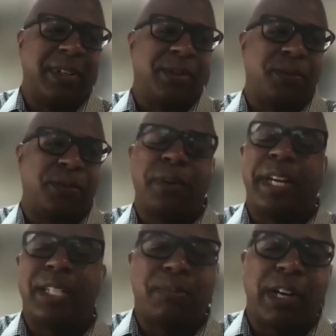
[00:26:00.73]
free
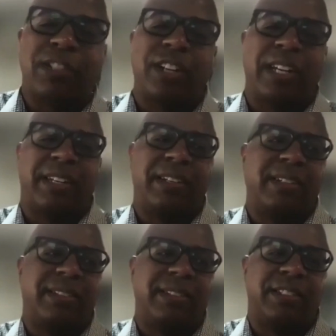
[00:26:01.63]
expression
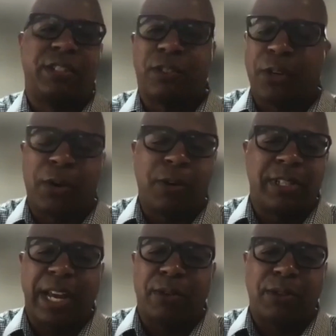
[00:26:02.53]
just
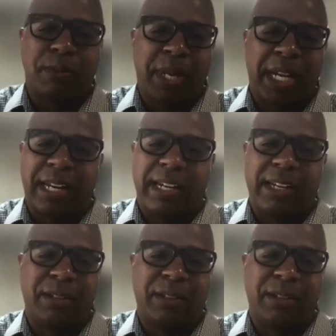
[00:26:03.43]
turns out to be